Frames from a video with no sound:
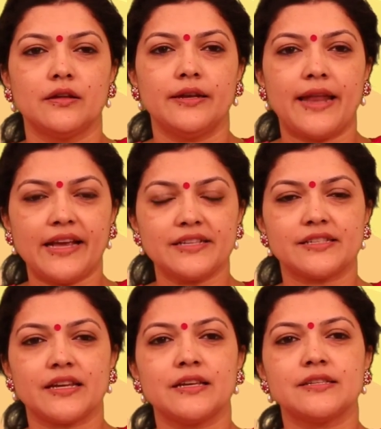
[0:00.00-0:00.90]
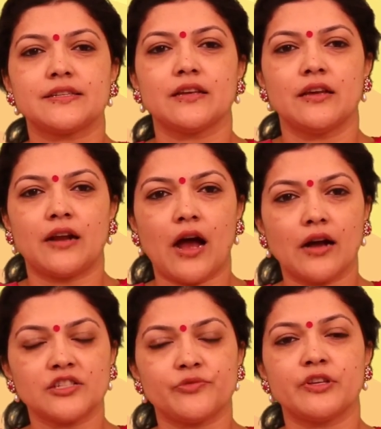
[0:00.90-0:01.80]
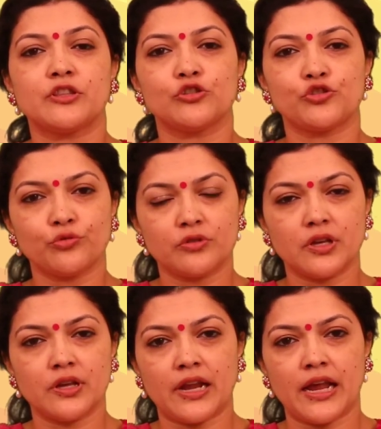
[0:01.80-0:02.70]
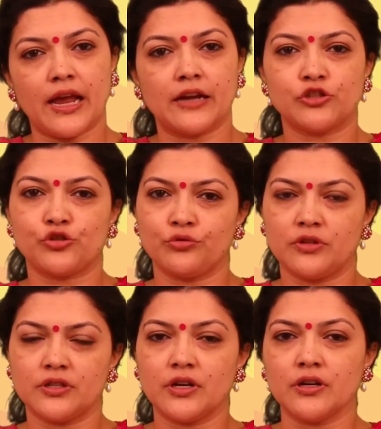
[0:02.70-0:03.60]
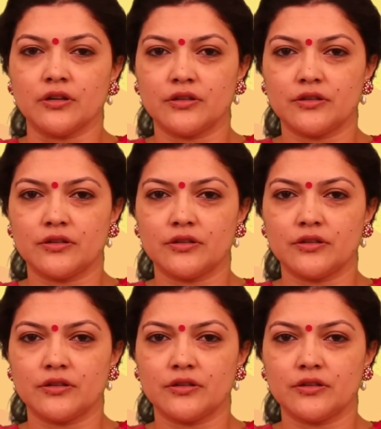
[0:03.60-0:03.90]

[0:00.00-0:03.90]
Next is rags with Shuddha Re and Shuddha Dha.